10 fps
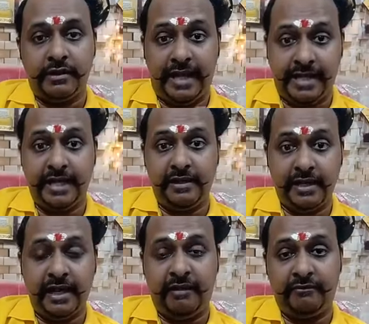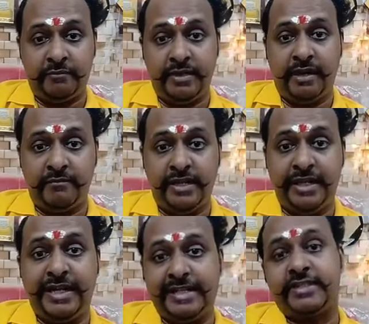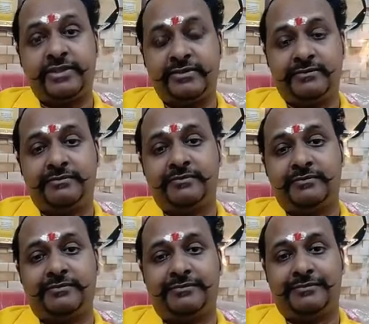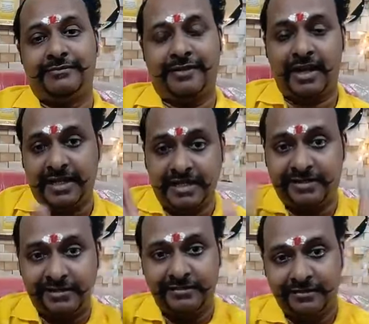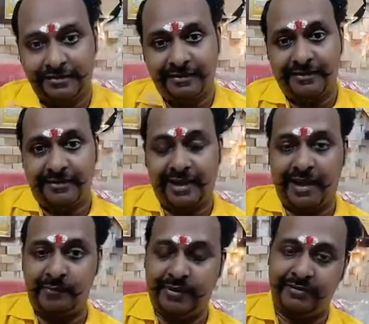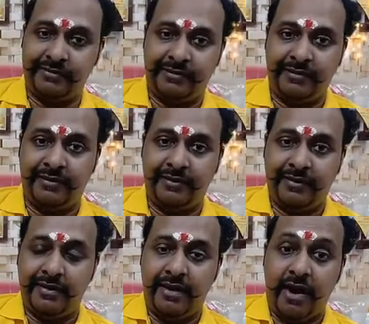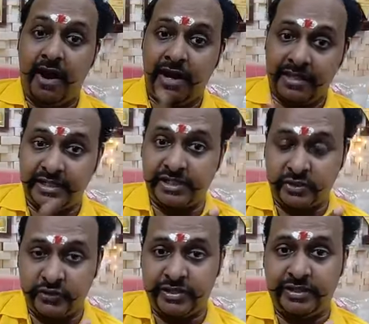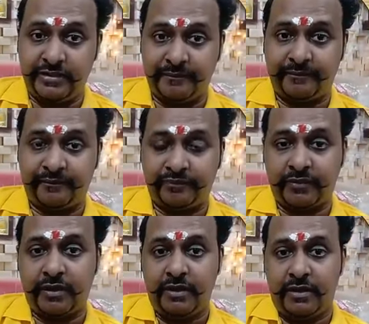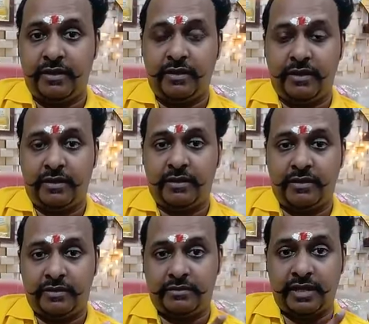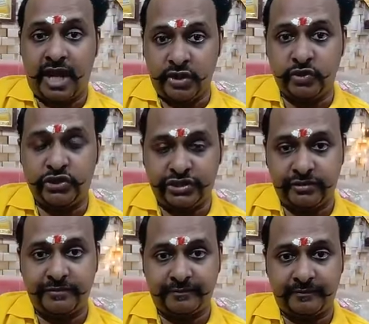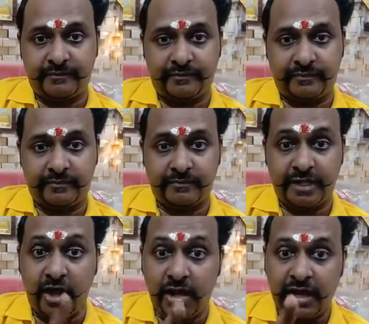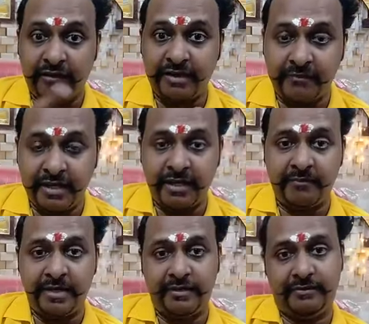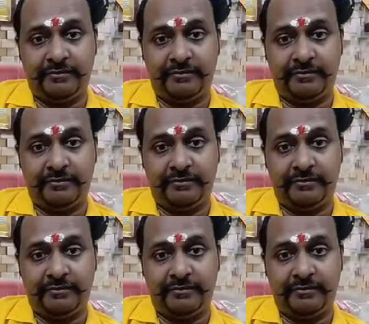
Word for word: Dental, they have MDS. At least they are happy. All others you see, uh, the Ayush, they all have MD-MD.